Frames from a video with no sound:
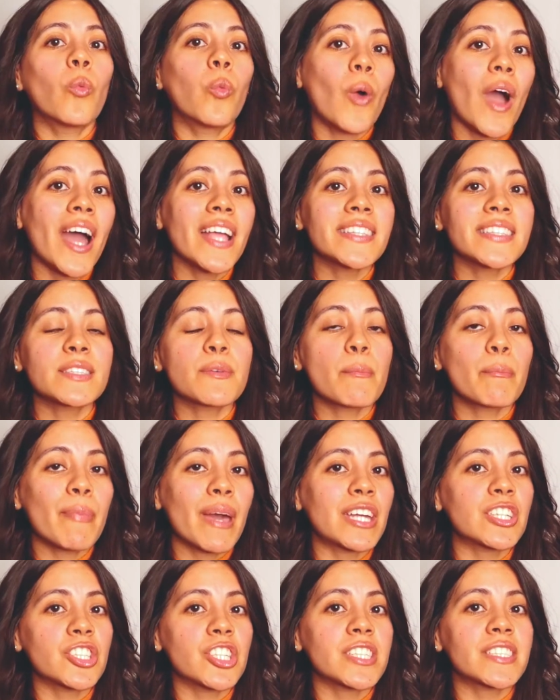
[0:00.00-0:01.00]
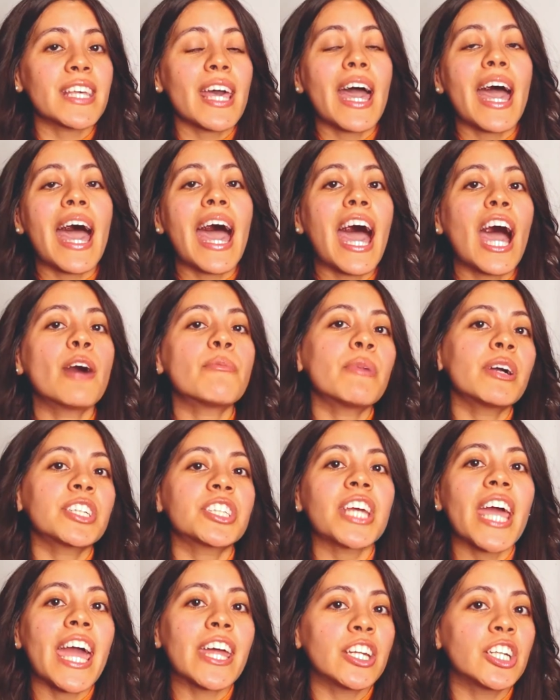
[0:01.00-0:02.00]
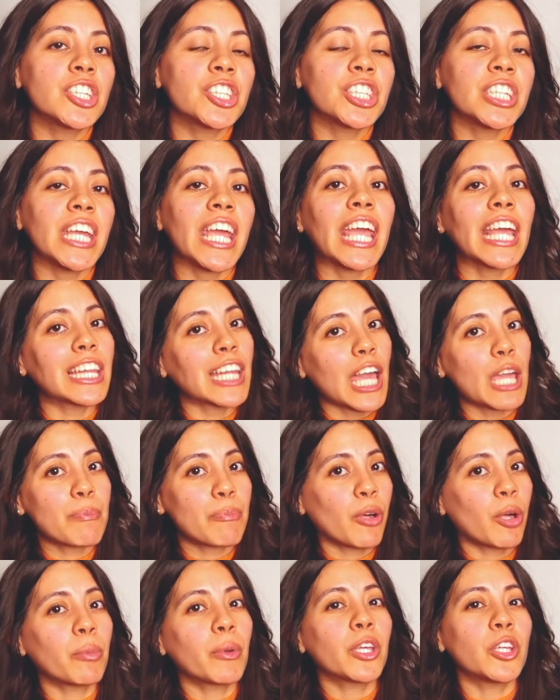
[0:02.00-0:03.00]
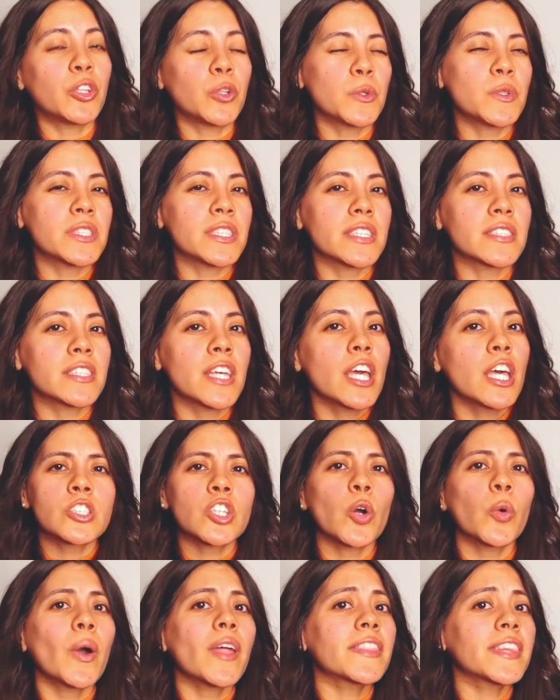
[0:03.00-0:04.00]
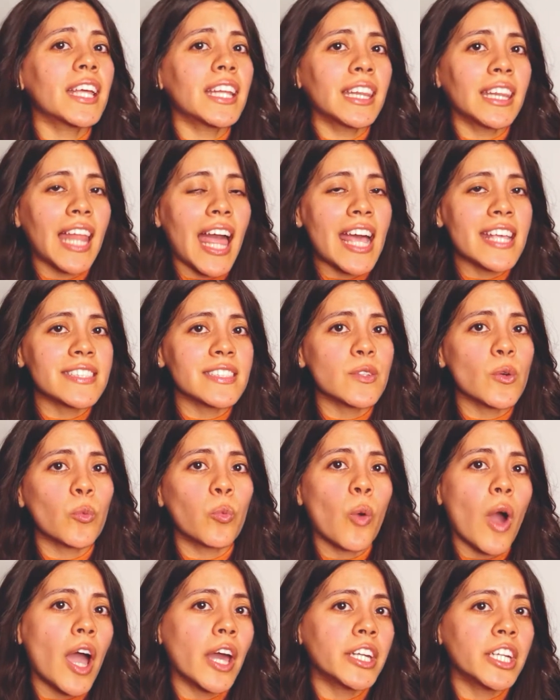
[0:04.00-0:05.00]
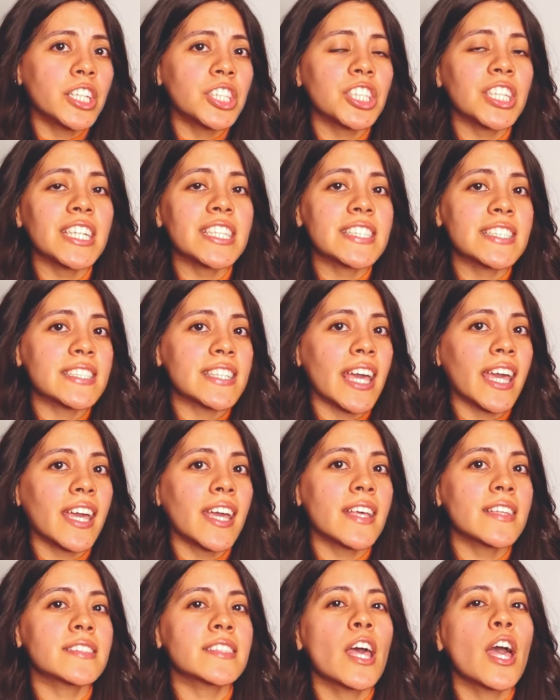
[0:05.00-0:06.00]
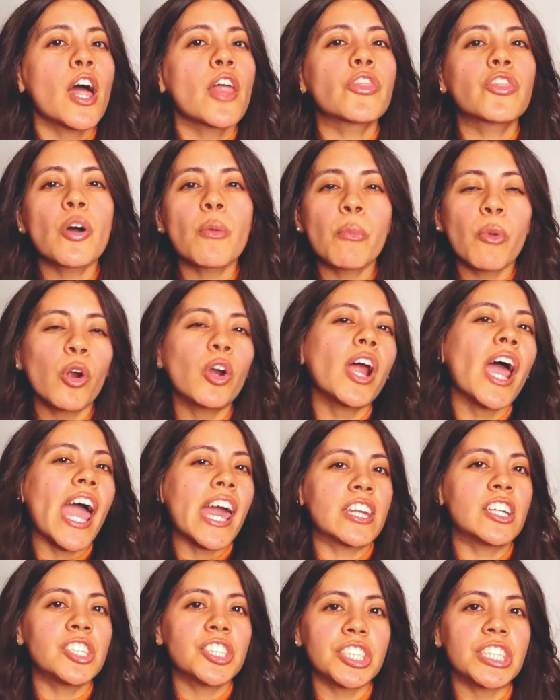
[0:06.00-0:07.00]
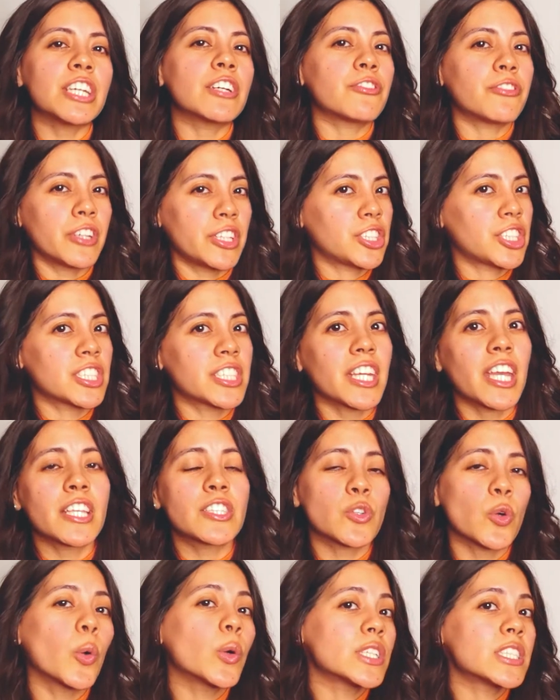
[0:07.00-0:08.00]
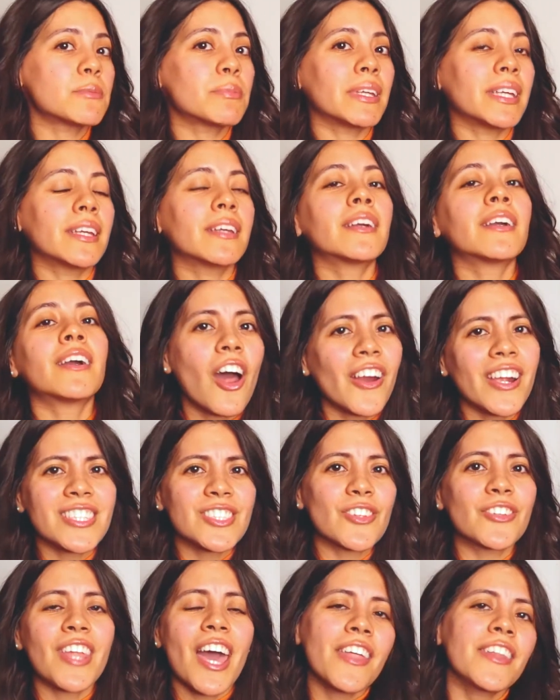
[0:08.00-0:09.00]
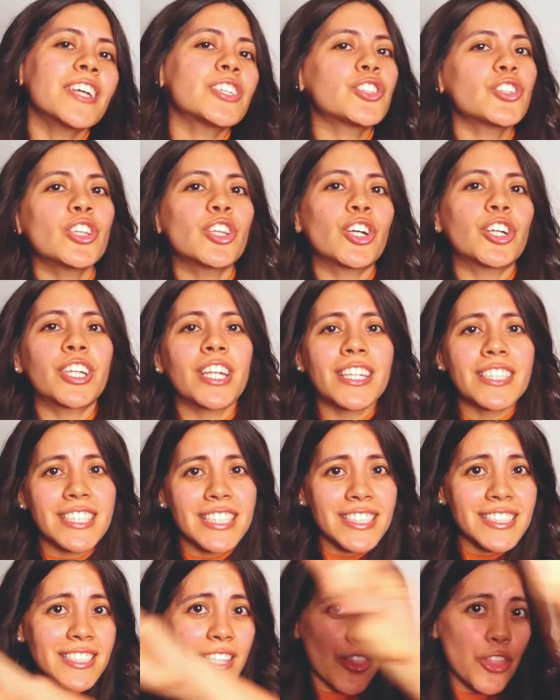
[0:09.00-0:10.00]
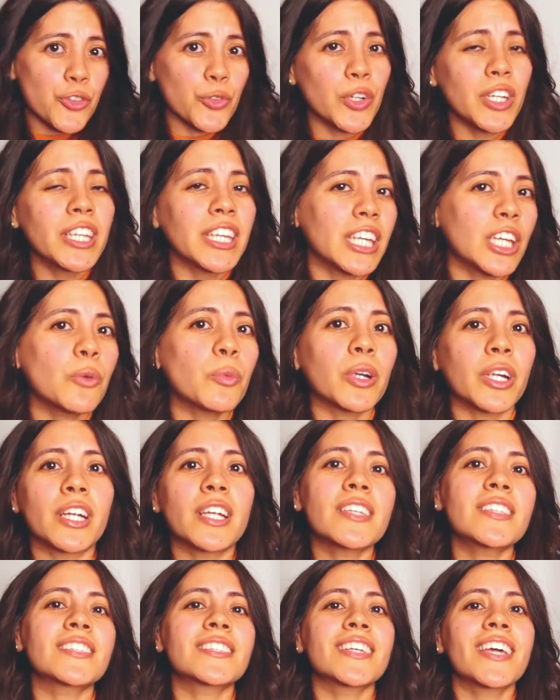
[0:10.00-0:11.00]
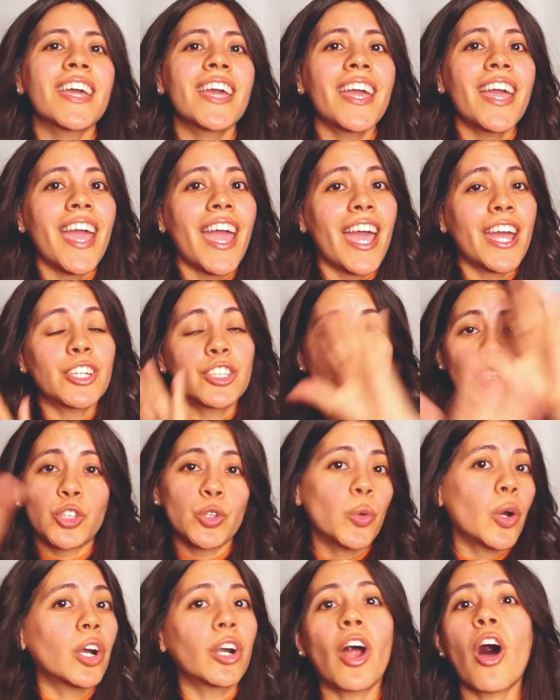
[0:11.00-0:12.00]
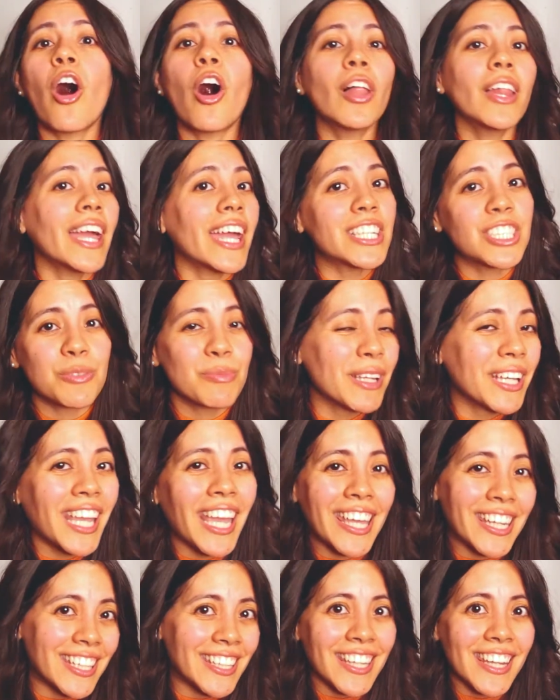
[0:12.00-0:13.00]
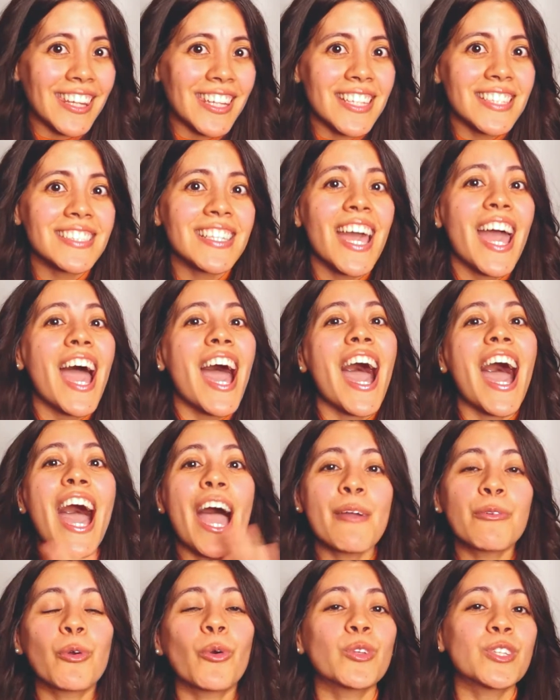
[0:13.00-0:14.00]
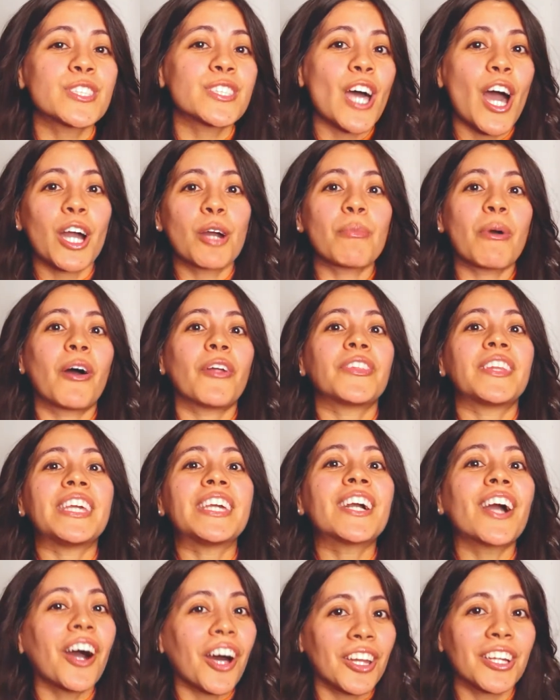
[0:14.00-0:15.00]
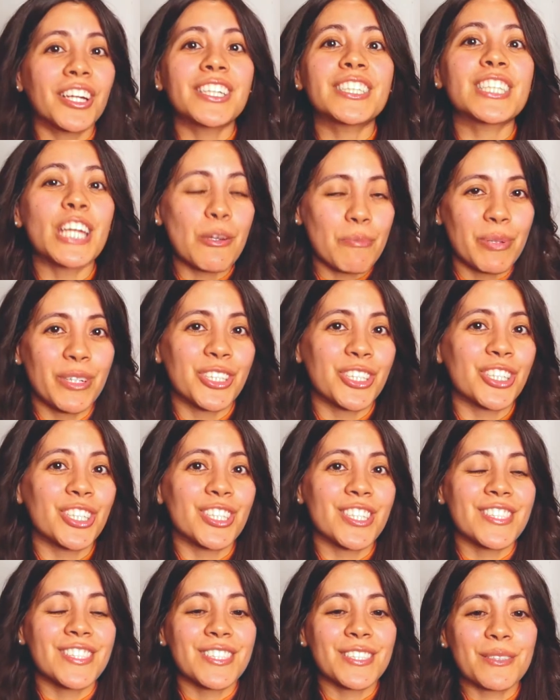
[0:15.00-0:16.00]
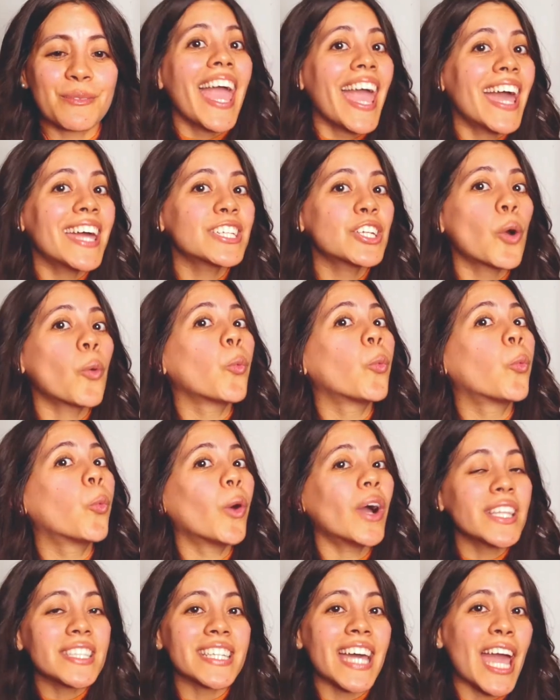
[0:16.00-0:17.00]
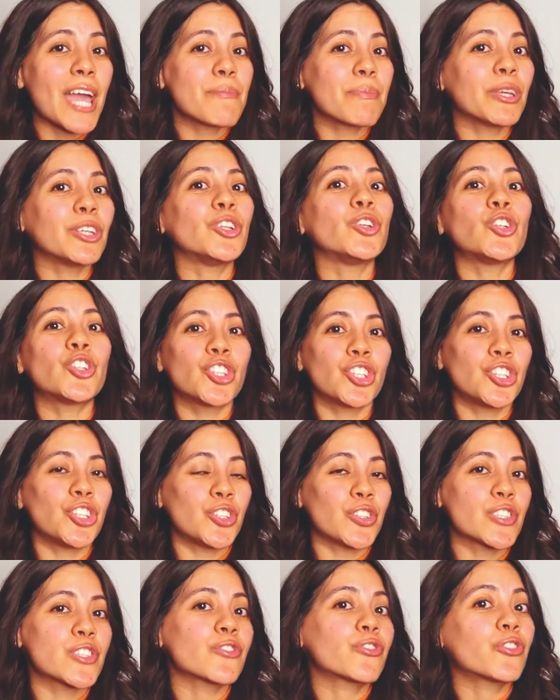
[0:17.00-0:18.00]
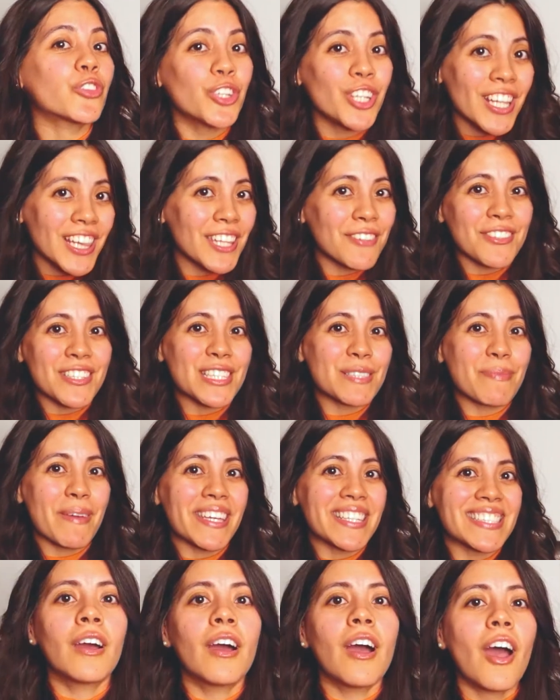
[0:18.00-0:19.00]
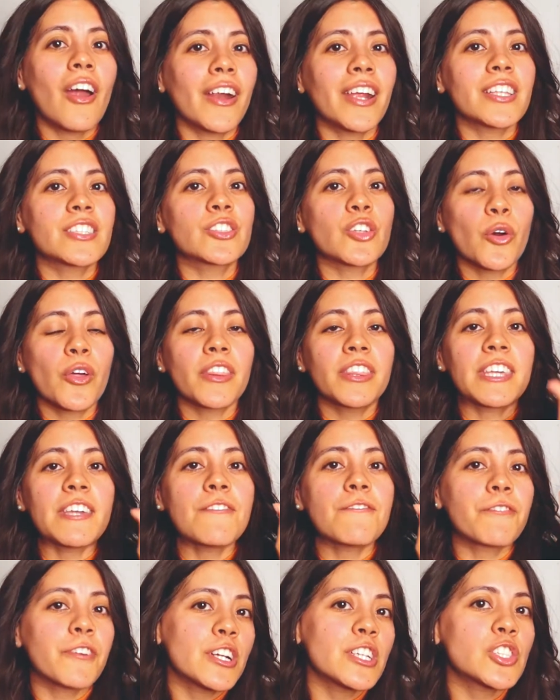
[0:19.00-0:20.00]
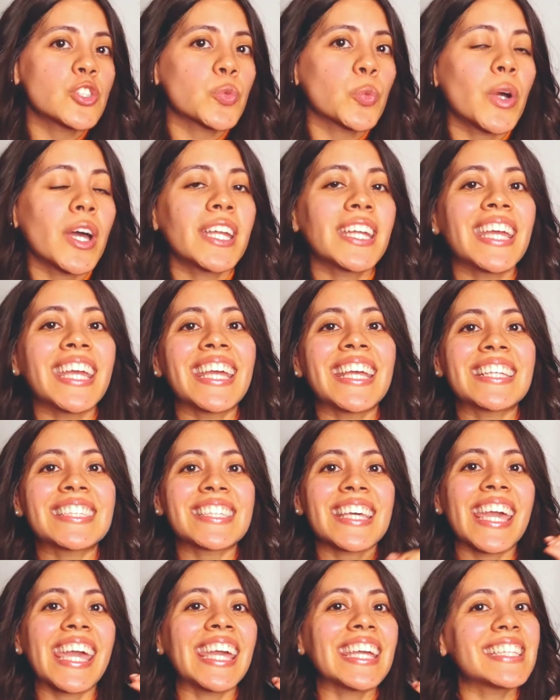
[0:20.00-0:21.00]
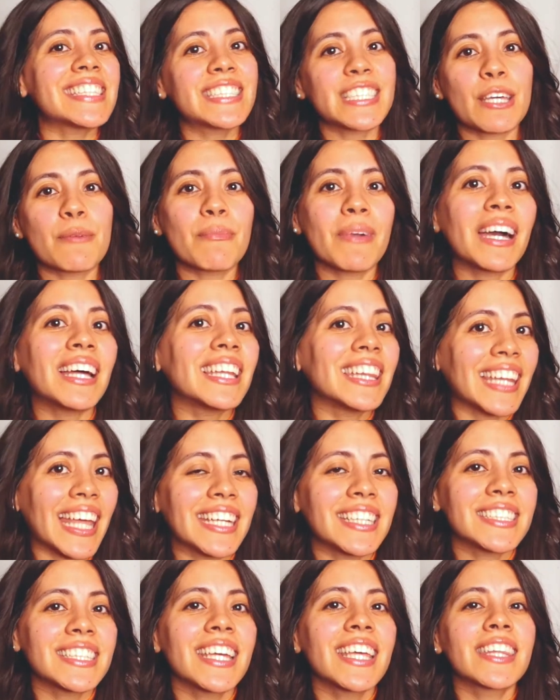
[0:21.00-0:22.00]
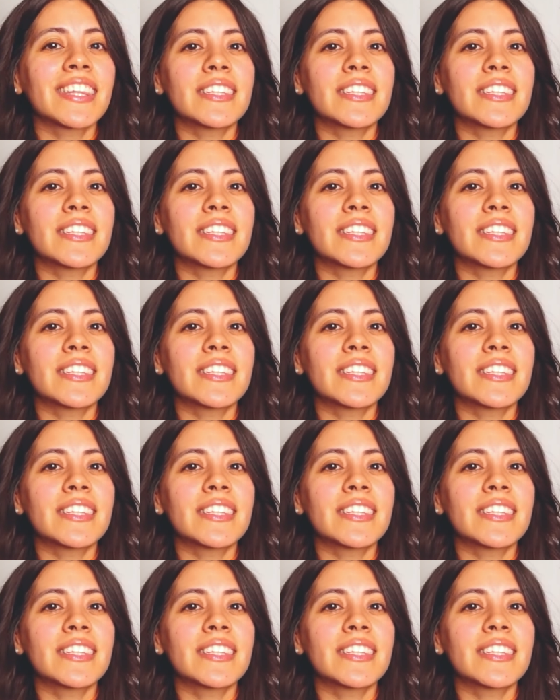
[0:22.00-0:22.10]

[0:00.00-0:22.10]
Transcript: Watts measures how much energy a light bulb uses. So the less wattage it says, the more energy efficient it's going to be. All right, so now that you learned these three keywords and you are all educated in this, I'm going to talk about the color temperatures and what type you should use for your living space. All right, so the first one is a dim light.